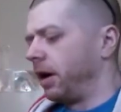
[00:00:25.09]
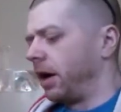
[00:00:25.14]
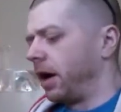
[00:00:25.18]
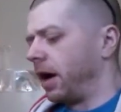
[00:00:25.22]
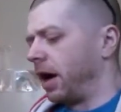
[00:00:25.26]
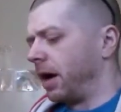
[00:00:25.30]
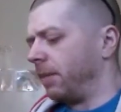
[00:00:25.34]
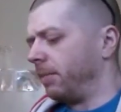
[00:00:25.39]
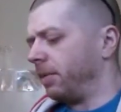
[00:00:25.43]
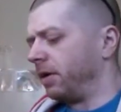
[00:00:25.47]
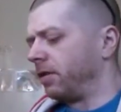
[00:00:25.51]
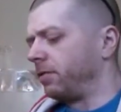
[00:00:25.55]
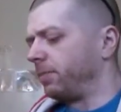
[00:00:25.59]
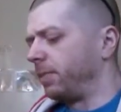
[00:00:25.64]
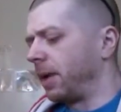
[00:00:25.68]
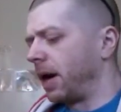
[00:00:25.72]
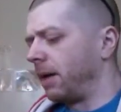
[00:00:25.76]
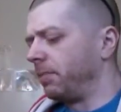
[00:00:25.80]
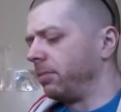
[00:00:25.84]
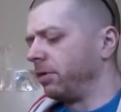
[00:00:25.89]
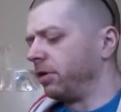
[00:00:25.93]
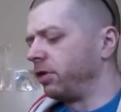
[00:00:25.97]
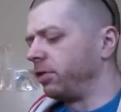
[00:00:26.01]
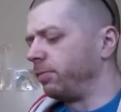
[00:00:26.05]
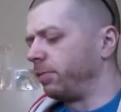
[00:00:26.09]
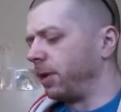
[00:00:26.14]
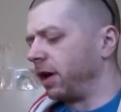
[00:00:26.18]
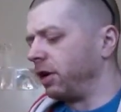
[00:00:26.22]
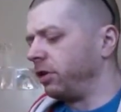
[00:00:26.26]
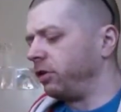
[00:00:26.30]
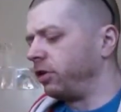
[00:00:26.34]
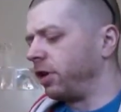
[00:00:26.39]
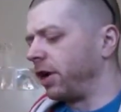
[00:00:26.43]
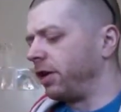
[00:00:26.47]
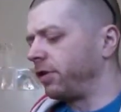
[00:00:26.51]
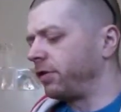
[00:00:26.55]
Um, it's published
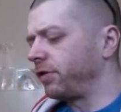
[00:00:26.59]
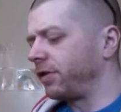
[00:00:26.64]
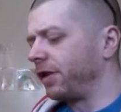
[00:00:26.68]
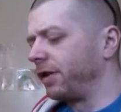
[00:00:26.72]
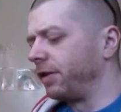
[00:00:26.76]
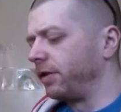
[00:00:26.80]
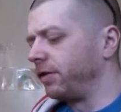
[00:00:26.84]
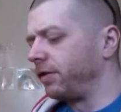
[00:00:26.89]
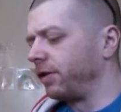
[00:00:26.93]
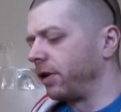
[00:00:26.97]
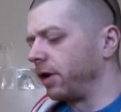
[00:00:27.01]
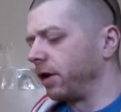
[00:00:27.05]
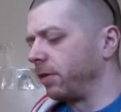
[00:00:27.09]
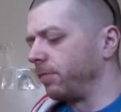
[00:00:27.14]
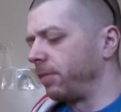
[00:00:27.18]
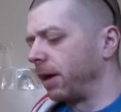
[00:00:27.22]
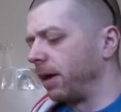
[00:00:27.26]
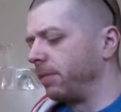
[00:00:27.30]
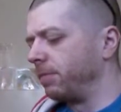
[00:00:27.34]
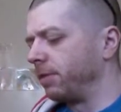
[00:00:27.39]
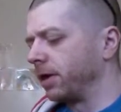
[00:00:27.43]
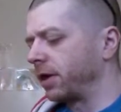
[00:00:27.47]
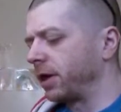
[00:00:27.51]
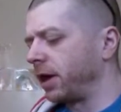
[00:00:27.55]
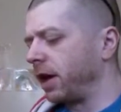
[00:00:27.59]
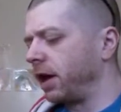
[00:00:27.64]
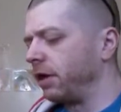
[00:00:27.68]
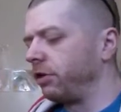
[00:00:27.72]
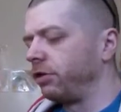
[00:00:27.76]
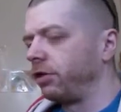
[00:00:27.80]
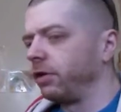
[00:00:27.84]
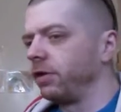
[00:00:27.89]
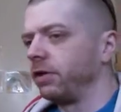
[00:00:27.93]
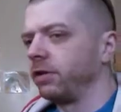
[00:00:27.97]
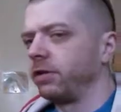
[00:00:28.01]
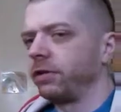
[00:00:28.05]
by Just and Sinner
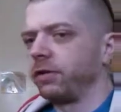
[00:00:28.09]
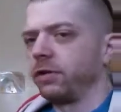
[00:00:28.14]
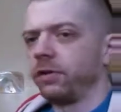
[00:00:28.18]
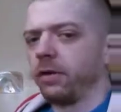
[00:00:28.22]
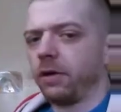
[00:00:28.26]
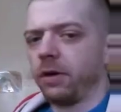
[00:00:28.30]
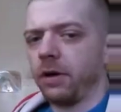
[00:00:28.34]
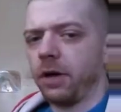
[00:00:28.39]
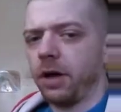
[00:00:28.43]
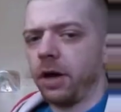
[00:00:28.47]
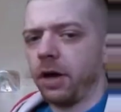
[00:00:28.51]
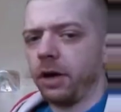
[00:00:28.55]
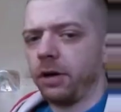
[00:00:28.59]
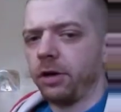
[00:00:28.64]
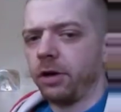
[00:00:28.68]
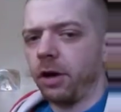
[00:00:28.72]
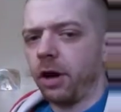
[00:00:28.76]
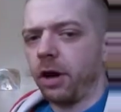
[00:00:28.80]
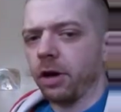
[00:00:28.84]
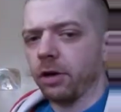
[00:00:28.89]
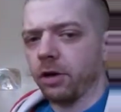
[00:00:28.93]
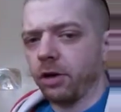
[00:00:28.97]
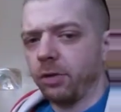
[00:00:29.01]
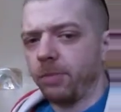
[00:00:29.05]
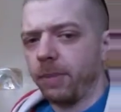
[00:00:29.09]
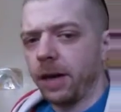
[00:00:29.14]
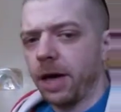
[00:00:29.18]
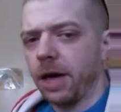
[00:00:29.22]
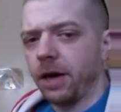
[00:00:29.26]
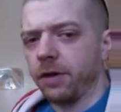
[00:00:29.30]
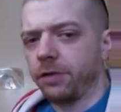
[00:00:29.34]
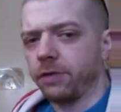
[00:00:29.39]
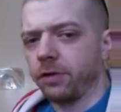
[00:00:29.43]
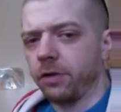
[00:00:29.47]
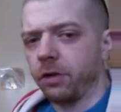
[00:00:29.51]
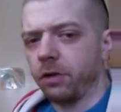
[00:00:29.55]
Publications, uh, Dr.
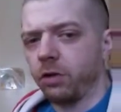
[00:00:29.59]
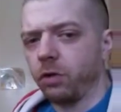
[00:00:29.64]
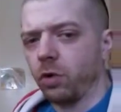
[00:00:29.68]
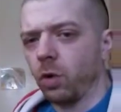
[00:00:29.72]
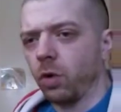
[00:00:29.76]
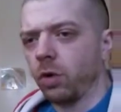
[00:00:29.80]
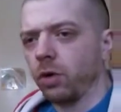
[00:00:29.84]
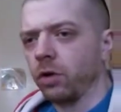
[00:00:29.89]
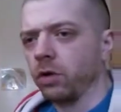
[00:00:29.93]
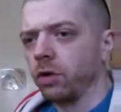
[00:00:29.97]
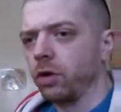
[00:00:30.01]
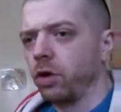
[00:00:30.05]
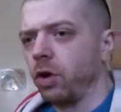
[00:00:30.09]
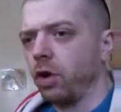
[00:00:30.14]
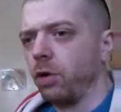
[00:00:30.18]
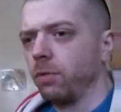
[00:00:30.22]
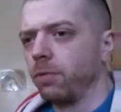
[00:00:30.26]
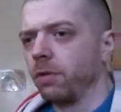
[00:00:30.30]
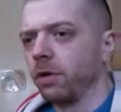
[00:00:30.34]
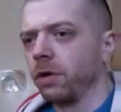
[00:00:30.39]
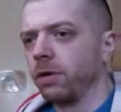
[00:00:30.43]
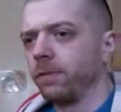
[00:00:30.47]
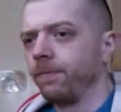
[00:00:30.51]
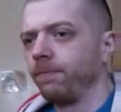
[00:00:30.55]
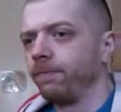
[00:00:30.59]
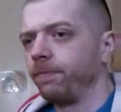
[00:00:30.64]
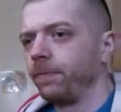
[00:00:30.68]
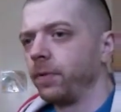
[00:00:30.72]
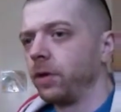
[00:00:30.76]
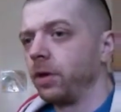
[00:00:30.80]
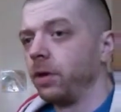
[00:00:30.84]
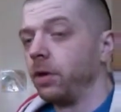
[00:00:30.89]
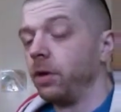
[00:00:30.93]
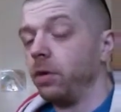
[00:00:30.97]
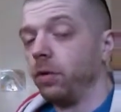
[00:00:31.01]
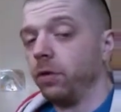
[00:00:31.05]
Pastor Jordan Cooper,
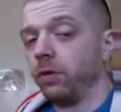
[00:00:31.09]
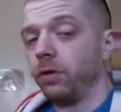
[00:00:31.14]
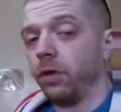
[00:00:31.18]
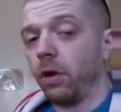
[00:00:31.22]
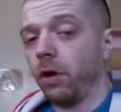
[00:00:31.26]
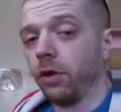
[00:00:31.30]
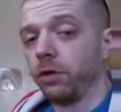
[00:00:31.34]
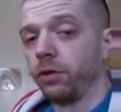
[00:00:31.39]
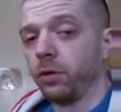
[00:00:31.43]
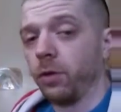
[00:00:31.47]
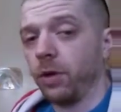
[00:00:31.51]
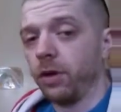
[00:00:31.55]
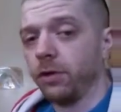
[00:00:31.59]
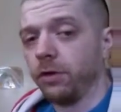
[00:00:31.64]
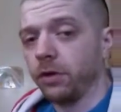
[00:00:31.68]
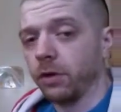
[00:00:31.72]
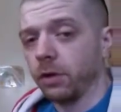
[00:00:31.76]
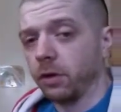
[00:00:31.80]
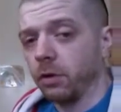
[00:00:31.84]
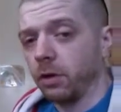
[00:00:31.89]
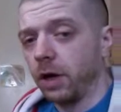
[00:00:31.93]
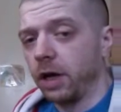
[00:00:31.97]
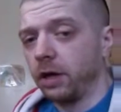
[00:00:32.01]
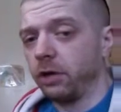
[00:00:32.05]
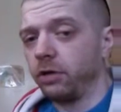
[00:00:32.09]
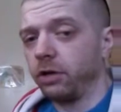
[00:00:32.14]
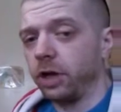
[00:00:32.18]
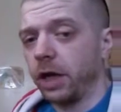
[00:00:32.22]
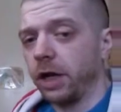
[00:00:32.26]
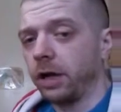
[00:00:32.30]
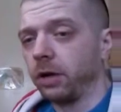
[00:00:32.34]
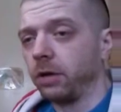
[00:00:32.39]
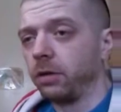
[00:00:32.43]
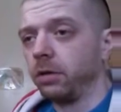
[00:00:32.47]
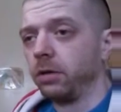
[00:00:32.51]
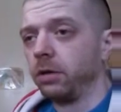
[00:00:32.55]
who also has a great
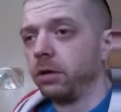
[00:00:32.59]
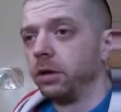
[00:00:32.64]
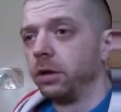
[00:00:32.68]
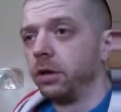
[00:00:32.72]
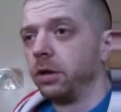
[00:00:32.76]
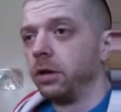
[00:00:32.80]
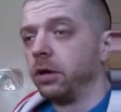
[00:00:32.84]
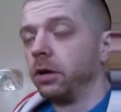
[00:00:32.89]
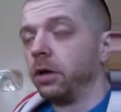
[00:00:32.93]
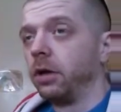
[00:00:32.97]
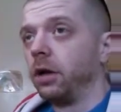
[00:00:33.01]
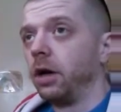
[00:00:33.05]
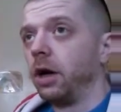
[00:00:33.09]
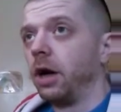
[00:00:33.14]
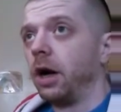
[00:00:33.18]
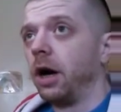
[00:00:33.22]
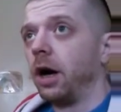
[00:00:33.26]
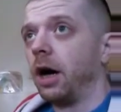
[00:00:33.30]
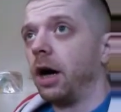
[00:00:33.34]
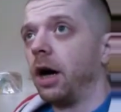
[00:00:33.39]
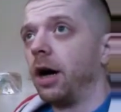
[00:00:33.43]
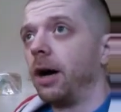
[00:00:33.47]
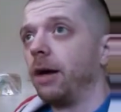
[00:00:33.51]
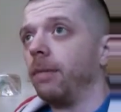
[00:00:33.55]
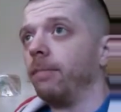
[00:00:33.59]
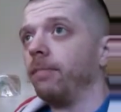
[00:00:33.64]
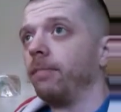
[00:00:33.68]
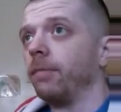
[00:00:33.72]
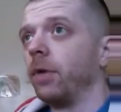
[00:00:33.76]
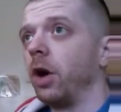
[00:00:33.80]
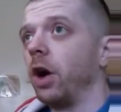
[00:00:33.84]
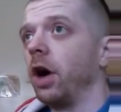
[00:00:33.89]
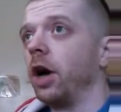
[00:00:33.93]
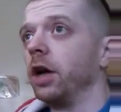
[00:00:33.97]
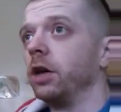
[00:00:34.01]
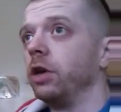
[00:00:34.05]
channel
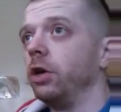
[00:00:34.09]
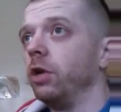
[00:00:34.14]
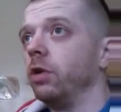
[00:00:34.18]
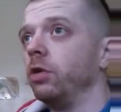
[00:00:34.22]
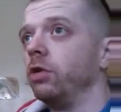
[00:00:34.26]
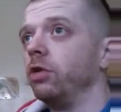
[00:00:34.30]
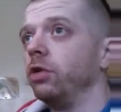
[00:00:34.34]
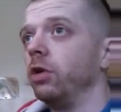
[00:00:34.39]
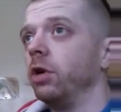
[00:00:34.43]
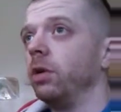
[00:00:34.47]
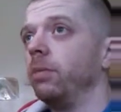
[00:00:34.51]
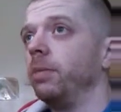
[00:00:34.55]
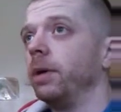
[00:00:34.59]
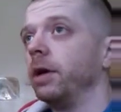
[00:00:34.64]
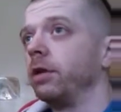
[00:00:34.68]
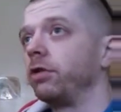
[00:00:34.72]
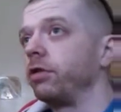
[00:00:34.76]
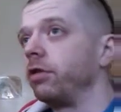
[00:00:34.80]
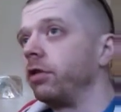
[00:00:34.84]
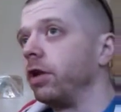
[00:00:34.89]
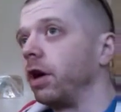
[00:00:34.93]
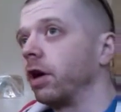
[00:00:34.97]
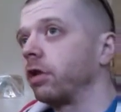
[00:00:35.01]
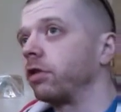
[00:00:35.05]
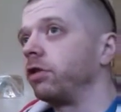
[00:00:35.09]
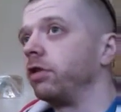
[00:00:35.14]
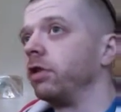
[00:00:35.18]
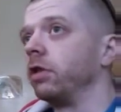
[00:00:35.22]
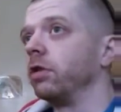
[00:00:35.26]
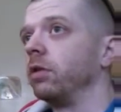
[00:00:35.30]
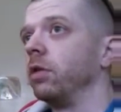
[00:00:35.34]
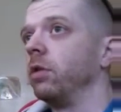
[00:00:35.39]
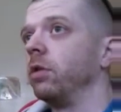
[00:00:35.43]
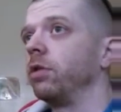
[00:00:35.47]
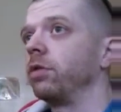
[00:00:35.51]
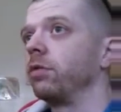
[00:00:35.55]
um, on YouTube, Introduction
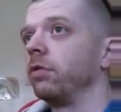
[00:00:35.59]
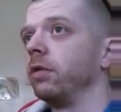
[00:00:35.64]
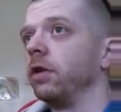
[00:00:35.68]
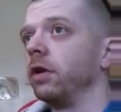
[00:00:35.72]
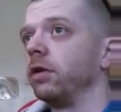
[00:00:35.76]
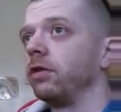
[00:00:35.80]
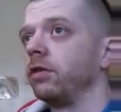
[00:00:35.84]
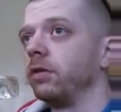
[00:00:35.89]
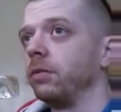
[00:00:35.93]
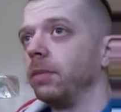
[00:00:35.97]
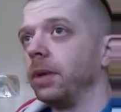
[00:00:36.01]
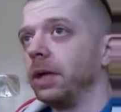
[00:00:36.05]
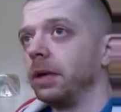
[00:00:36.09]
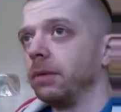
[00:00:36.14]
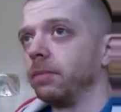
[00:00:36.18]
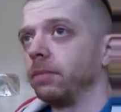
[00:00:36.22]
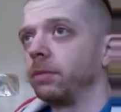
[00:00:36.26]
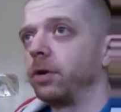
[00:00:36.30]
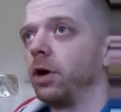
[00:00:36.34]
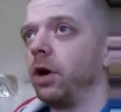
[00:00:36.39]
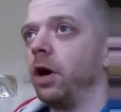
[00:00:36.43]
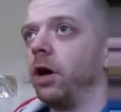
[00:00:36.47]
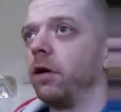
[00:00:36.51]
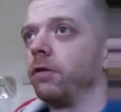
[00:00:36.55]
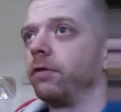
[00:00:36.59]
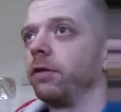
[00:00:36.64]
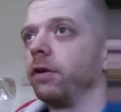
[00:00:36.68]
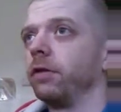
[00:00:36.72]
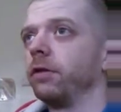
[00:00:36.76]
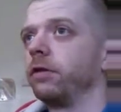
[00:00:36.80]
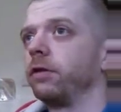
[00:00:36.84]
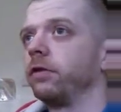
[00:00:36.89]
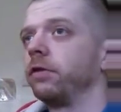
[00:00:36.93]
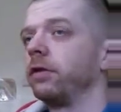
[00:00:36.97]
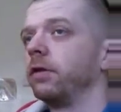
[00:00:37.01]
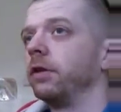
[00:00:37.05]
to Lutheranism and
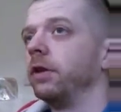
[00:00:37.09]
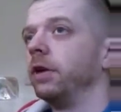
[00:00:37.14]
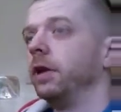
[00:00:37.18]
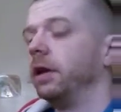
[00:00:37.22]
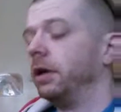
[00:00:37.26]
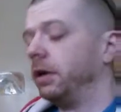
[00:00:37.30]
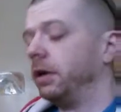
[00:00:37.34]
Conference